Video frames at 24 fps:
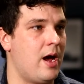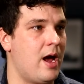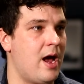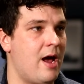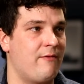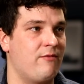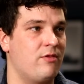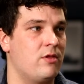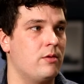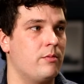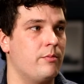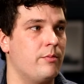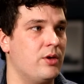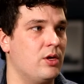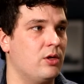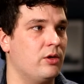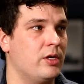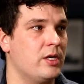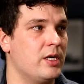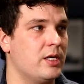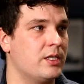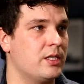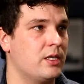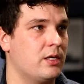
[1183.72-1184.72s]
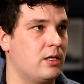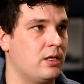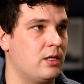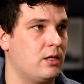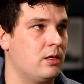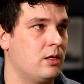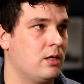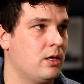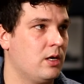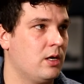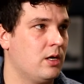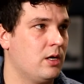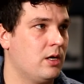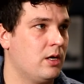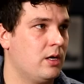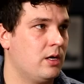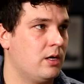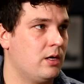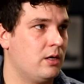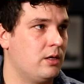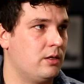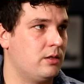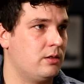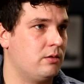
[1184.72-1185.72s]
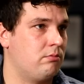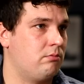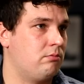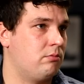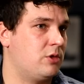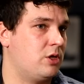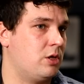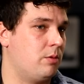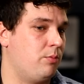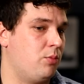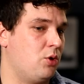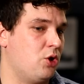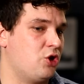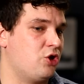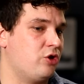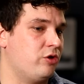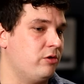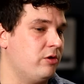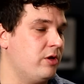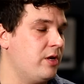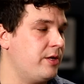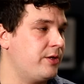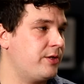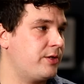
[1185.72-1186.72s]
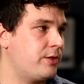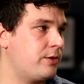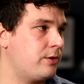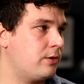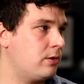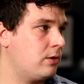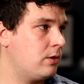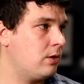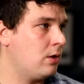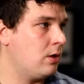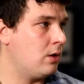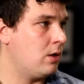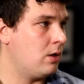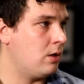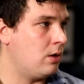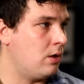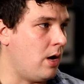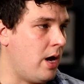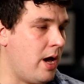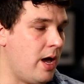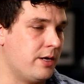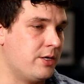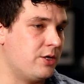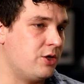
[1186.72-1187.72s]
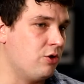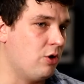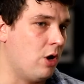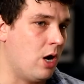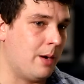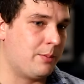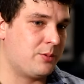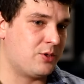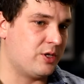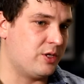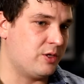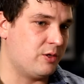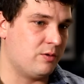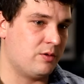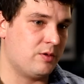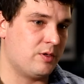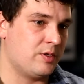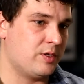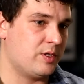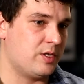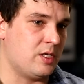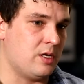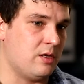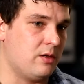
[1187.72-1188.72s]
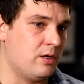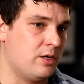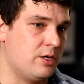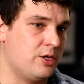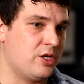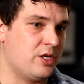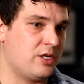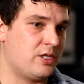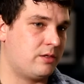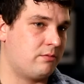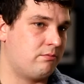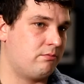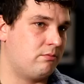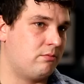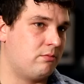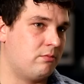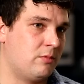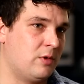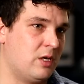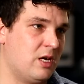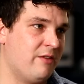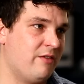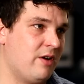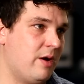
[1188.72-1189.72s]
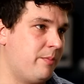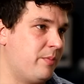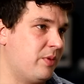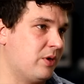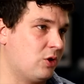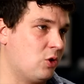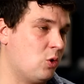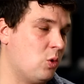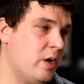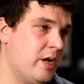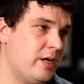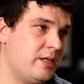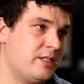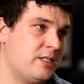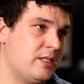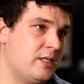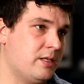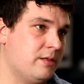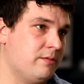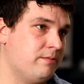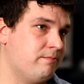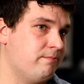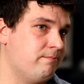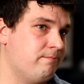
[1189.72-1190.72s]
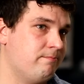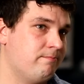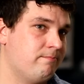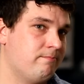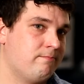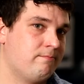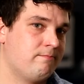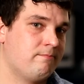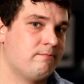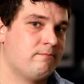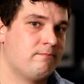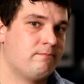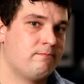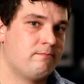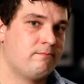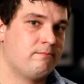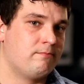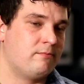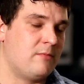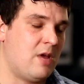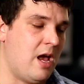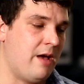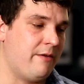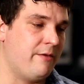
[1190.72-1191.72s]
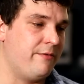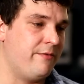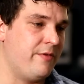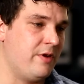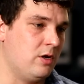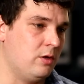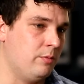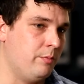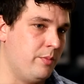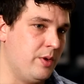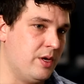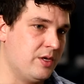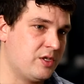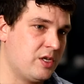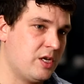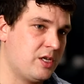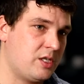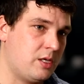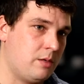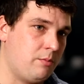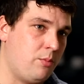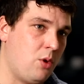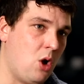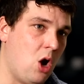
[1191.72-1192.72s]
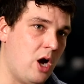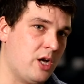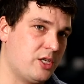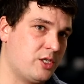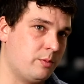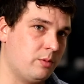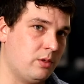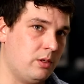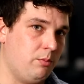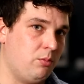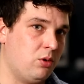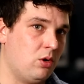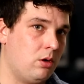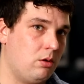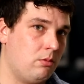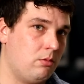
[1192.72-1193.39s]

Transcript: have the ability to push through this. I had two options. It was either just give up and quit and have a failed business and possibly